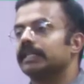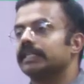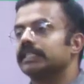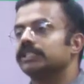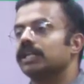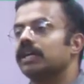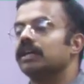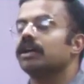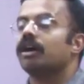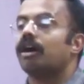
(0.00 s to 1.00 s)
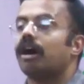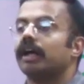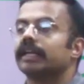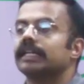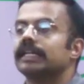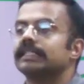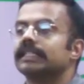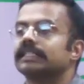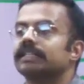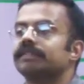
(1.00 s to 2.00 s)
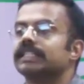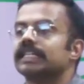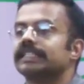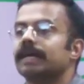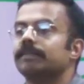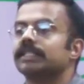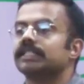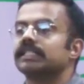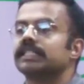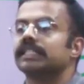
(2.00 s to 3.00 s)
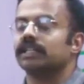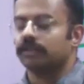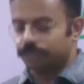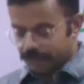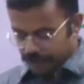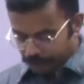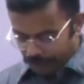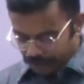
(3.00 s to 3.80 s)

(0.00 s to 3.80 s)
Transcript: That is the organization which establishes Intergovernmental